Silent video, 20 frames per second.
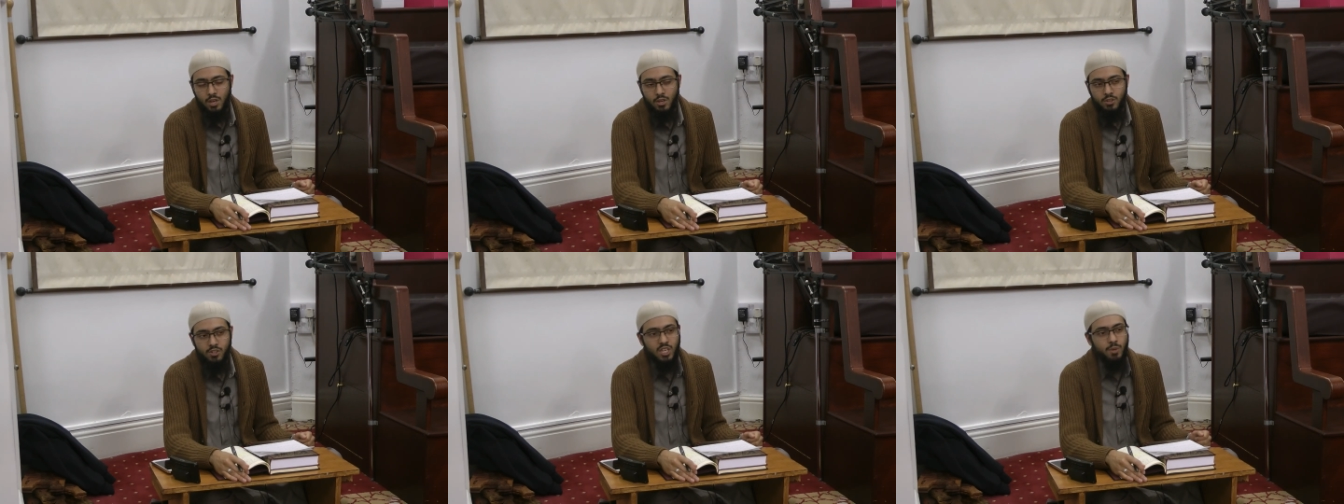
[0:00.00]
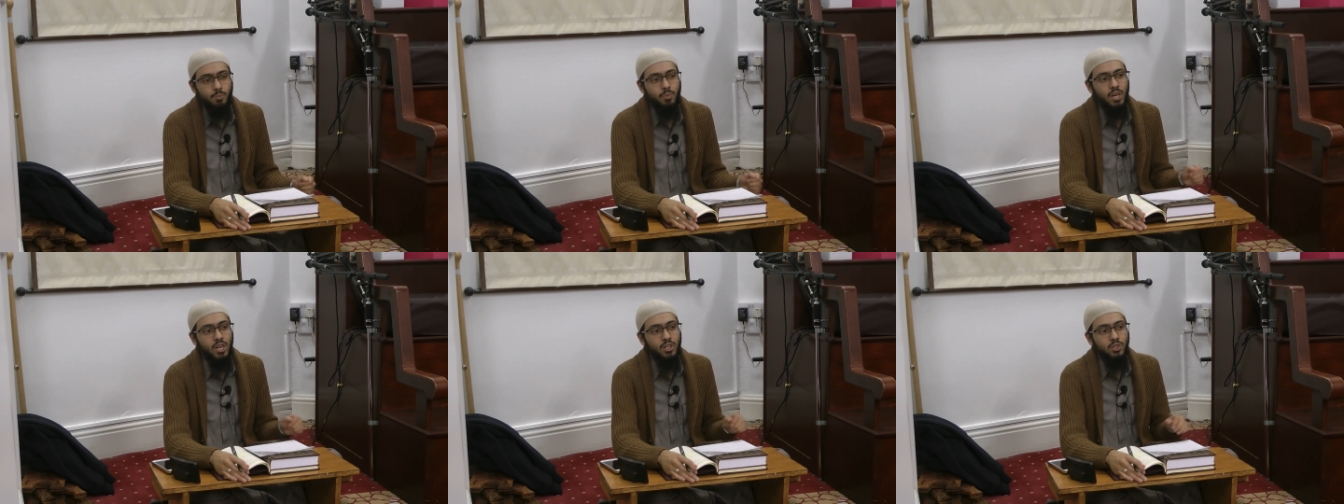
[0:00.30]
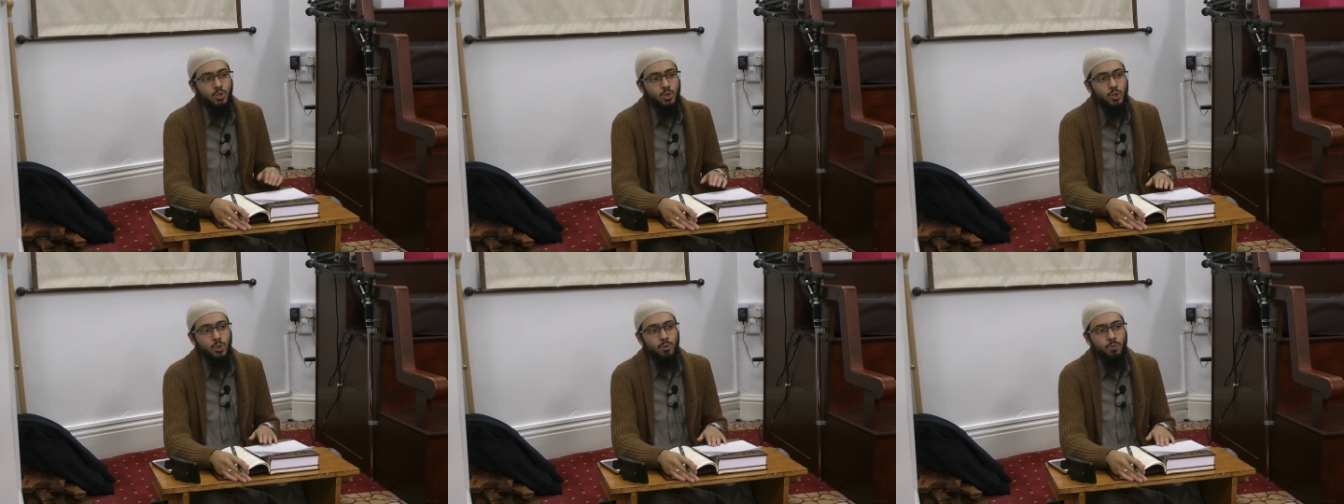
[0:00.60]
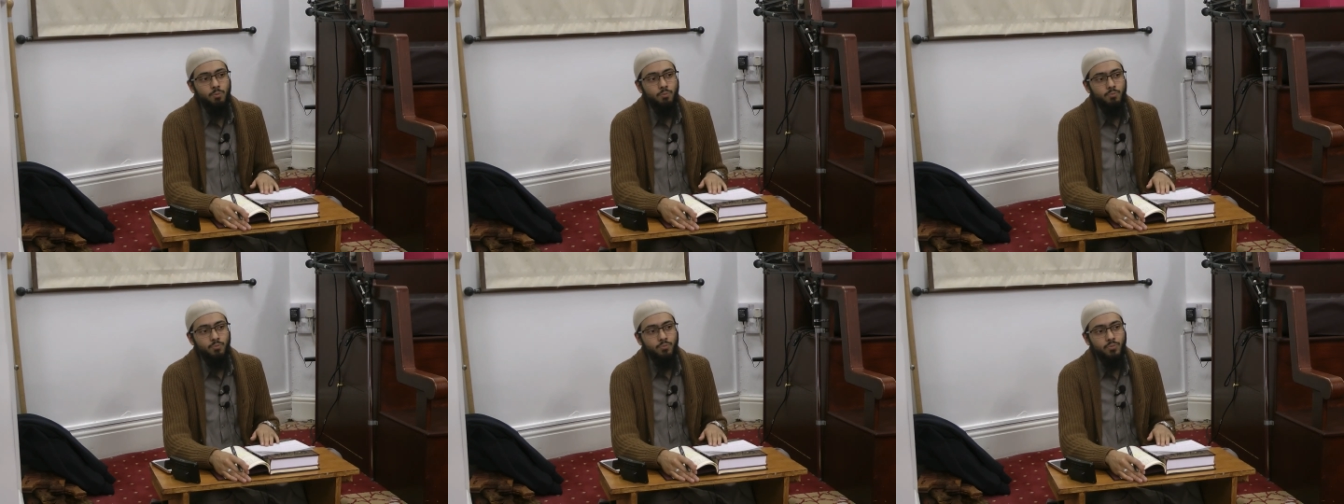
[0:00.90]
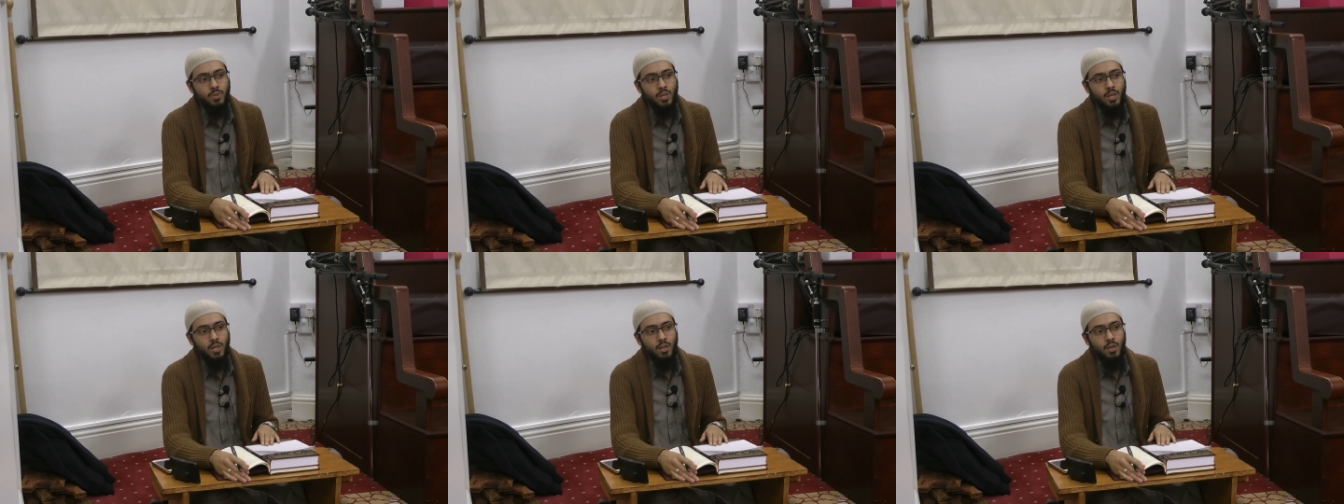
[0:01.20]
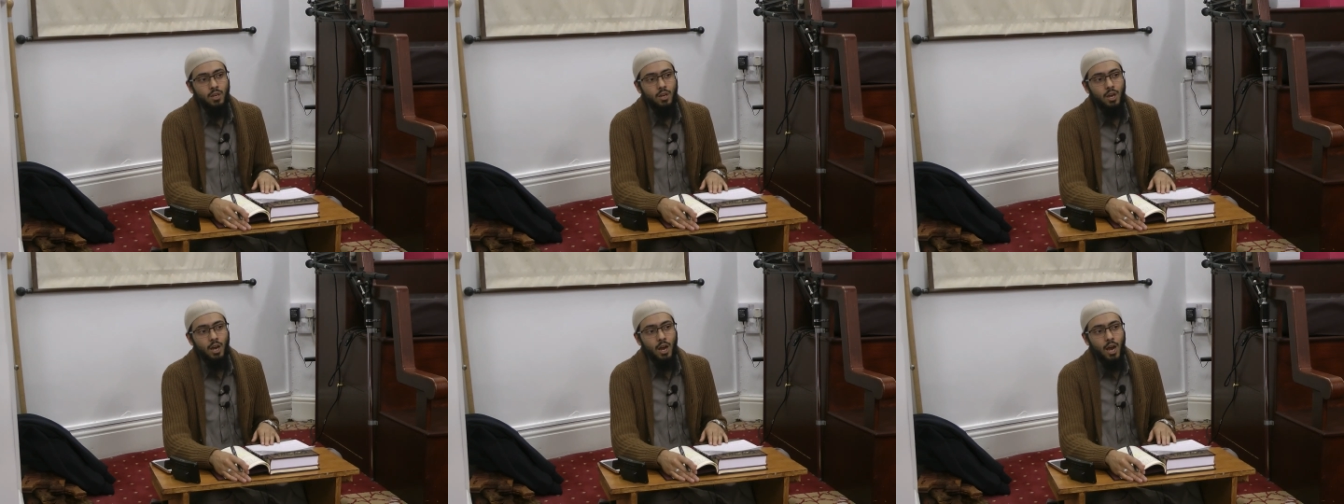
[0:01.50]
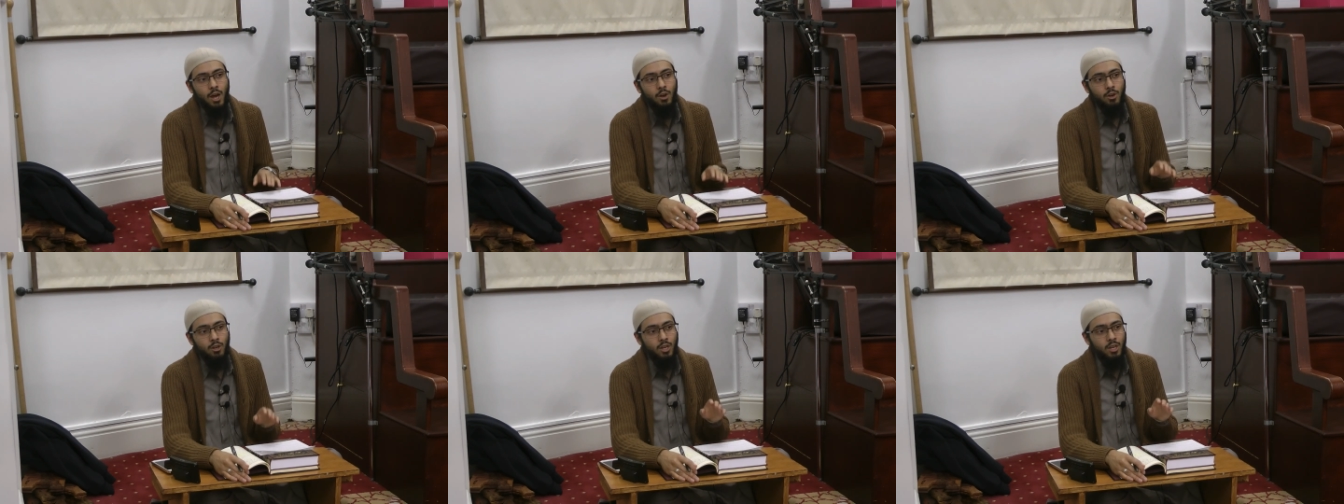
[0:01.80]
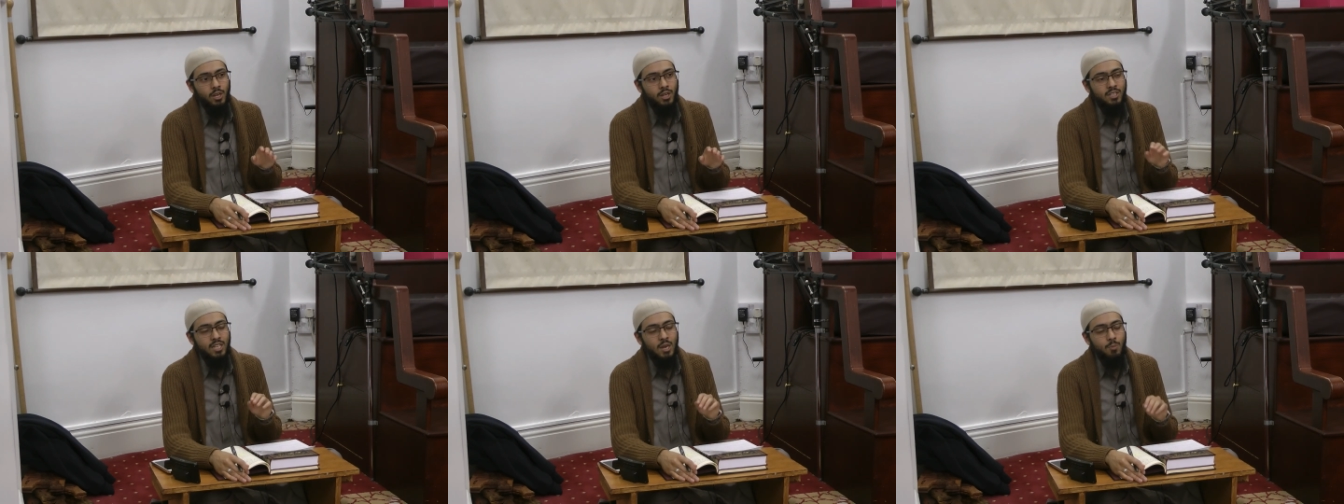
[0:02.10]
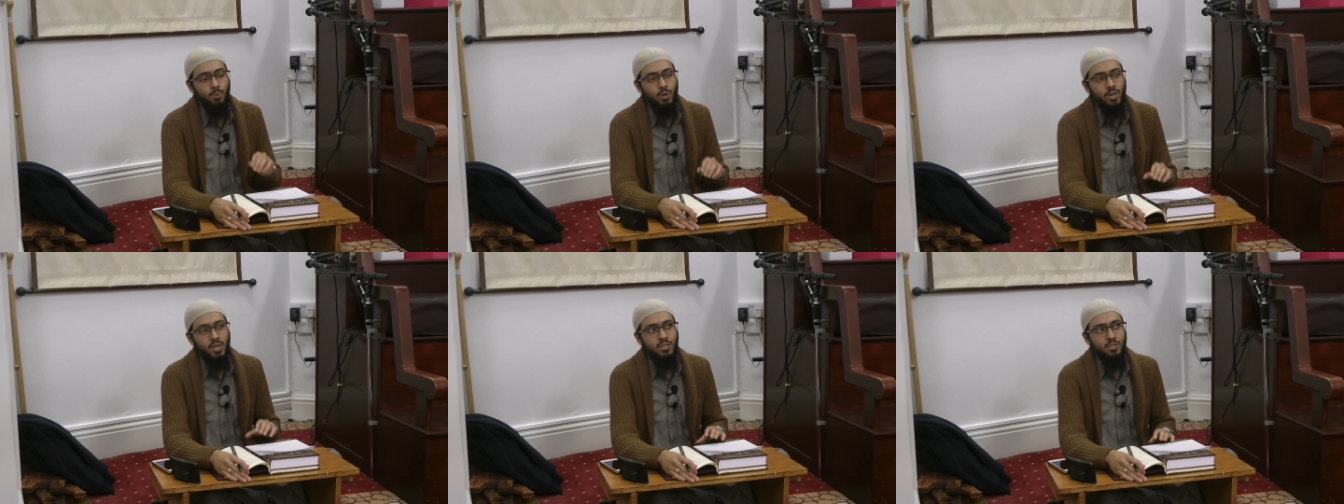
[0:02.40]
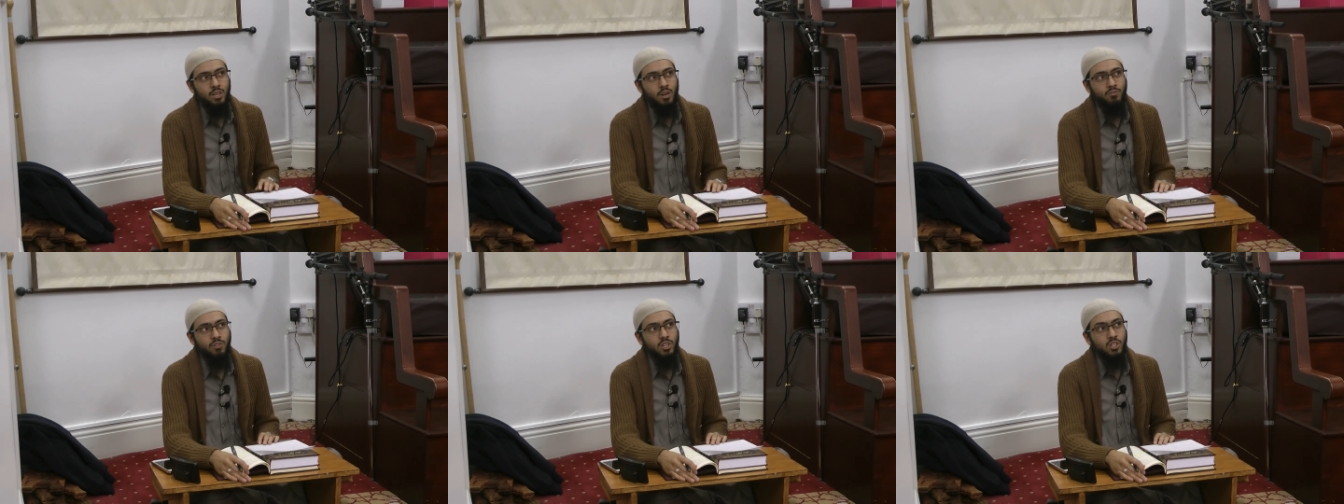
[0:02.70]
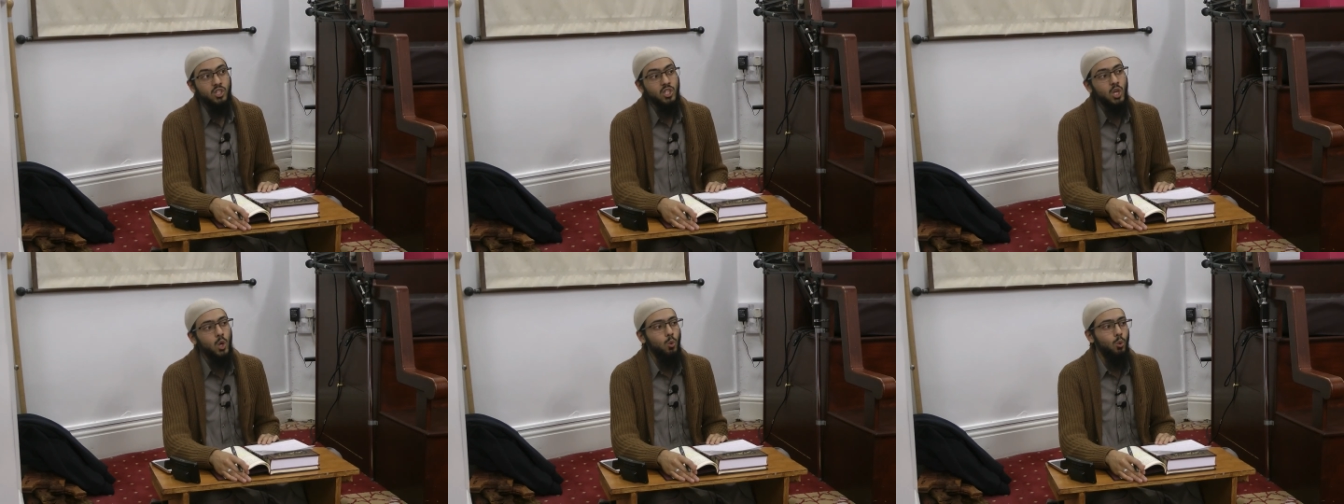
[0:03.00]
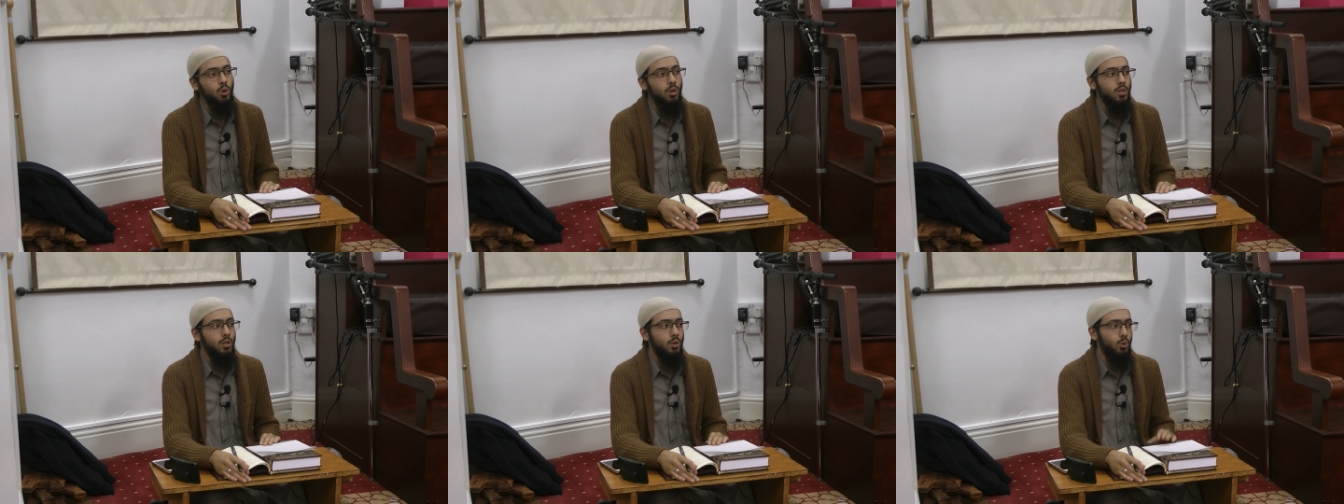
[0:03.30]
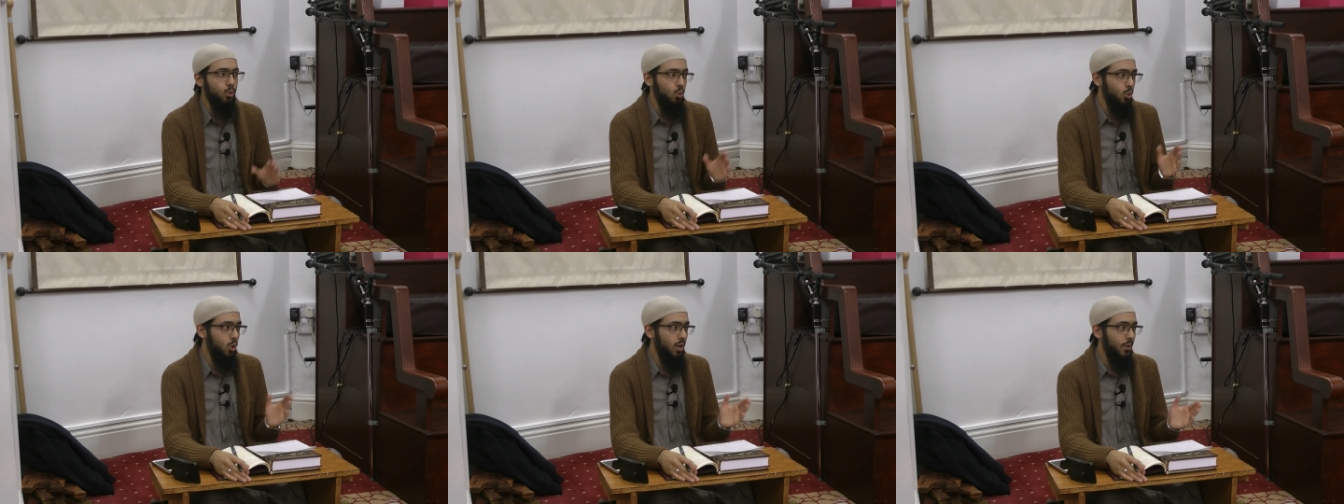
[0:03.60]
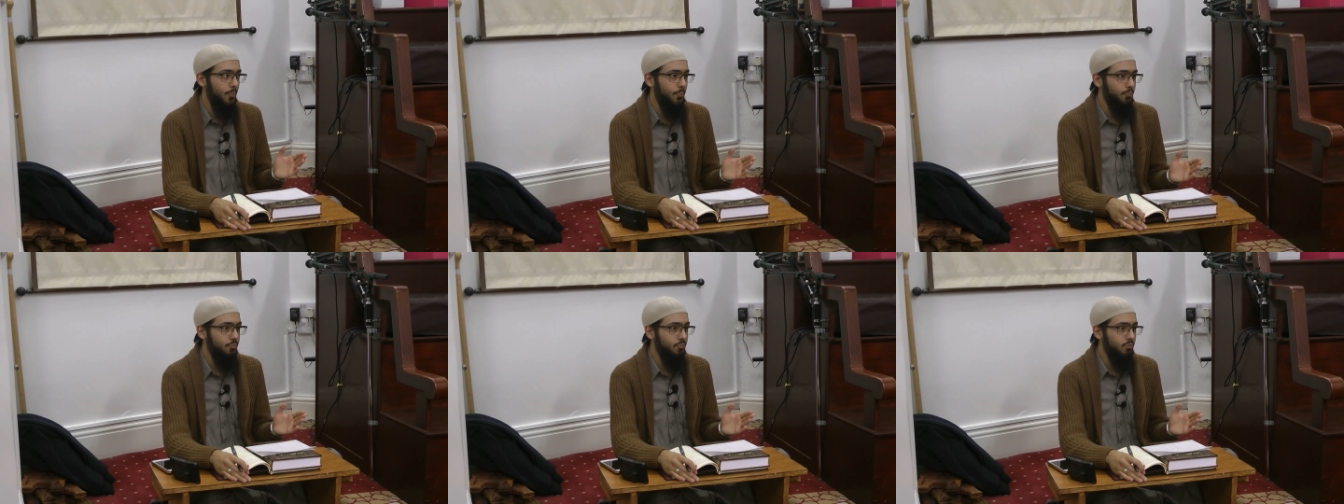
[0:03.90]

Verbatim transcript: Similar to an example is of the soul, ruh.